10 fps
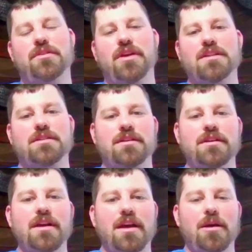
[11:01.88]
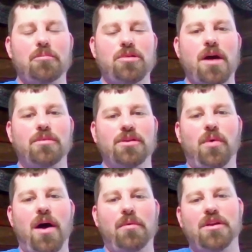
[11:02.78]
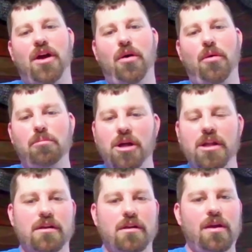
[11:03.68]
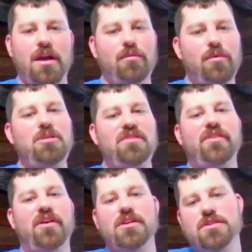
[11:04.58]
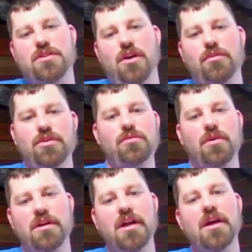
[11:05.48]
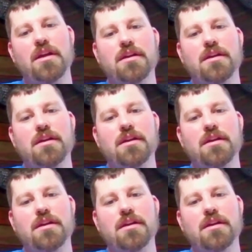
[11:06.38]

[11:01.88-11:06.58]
that's probably why we don't, but it would be fun to just go do one day.